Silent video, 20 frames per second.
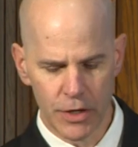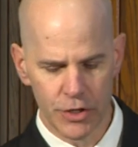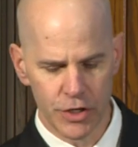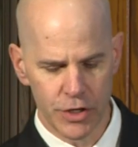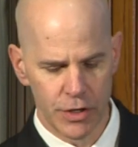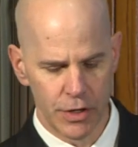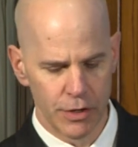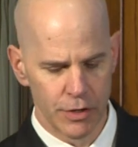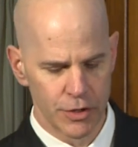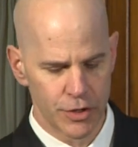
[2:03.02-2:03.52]

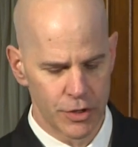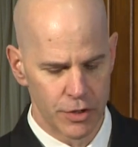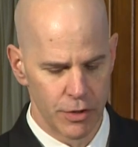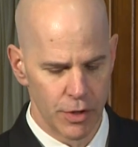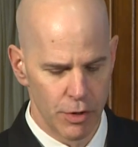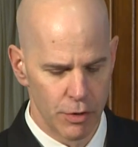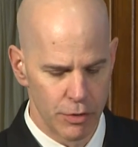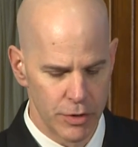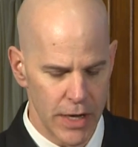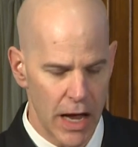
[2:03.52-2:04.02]
engineers to
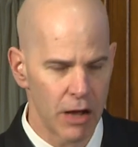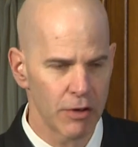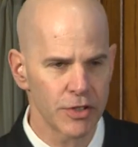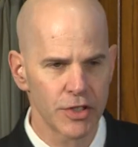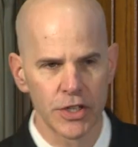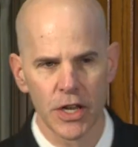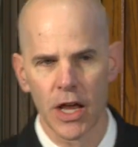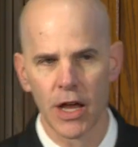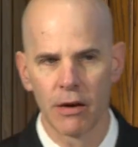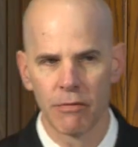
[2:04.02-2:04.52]
those
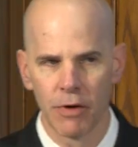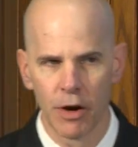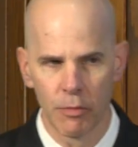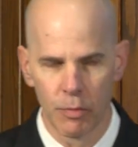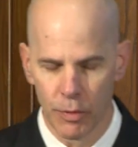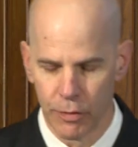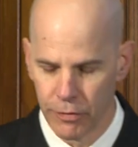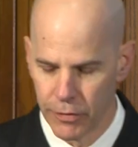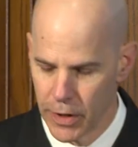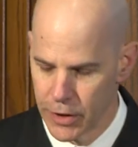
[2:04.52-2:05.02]
outside of our
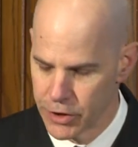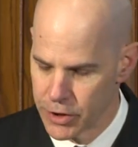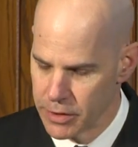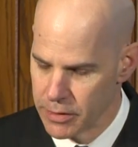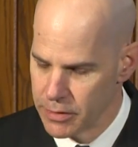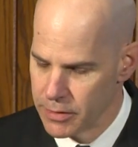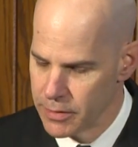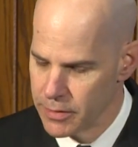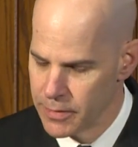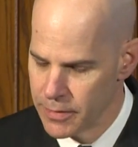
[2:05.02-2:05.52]

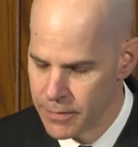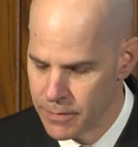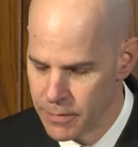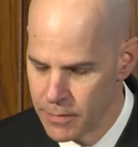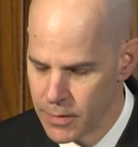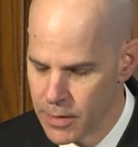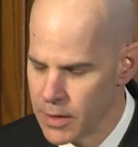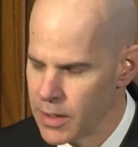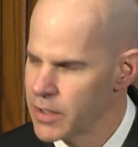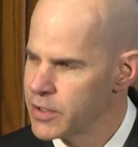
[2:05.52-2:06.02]
profession
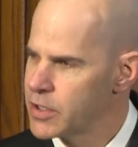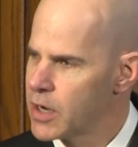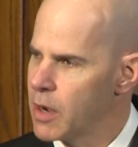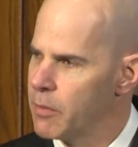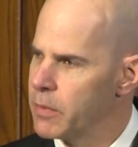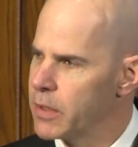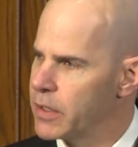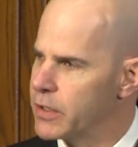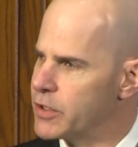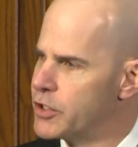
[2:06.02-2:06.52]
as
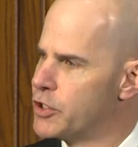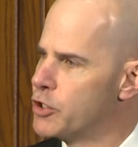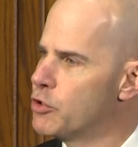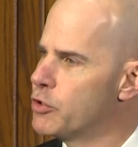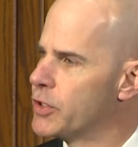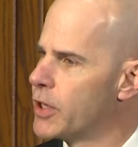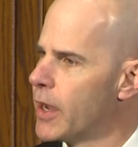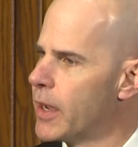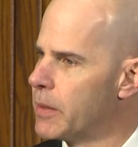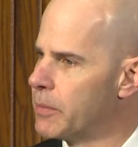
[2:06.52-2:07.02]
coming as two
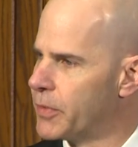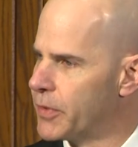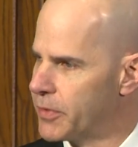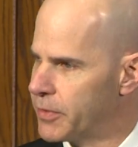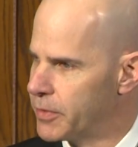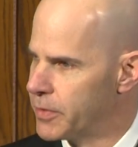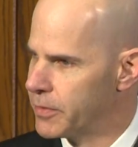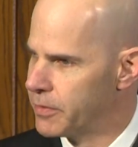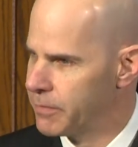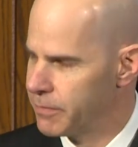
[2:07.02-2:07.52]

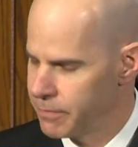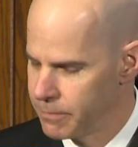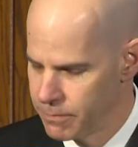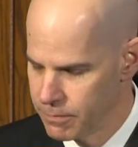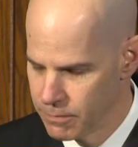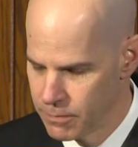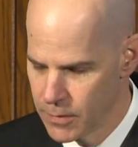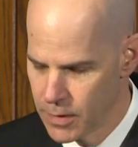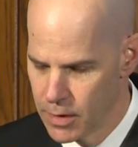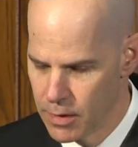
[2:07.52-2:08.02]
types
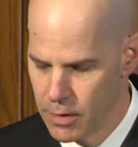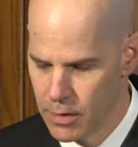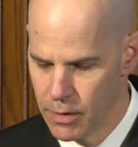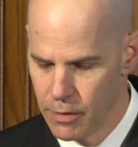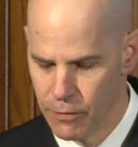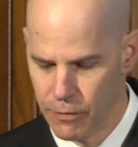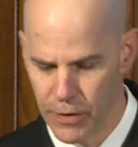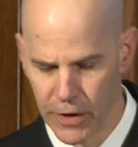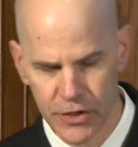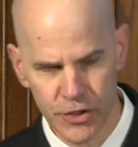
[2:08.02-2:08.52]

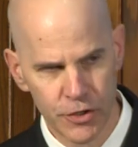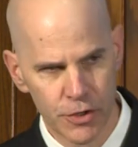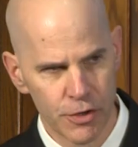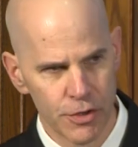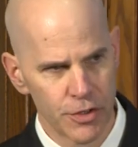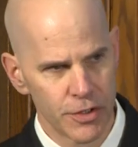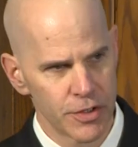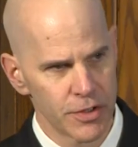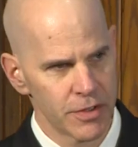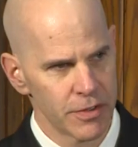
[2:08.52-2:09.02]

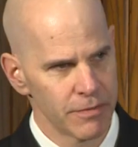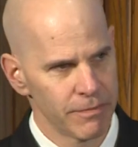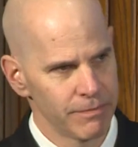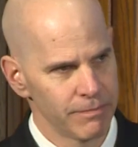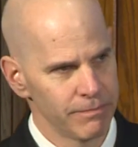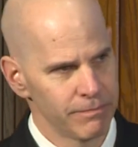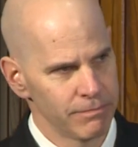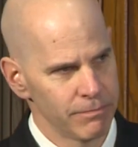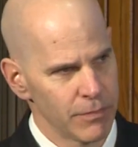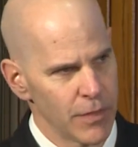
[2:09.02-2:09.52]
fixers
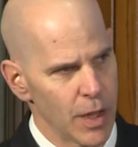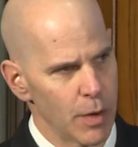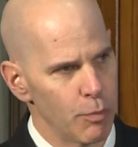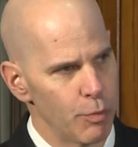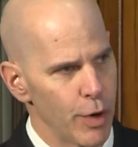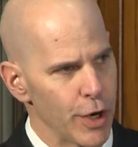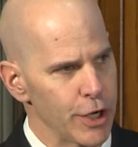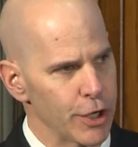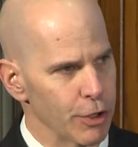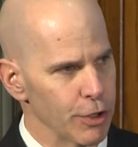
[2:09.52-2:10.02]
and
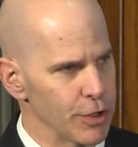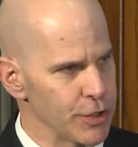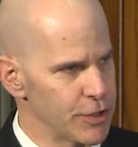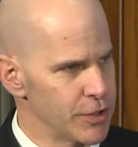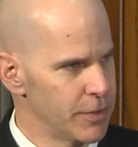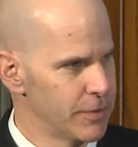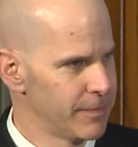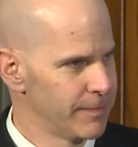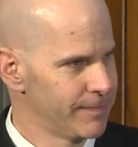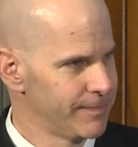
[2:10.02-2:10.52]
breakers.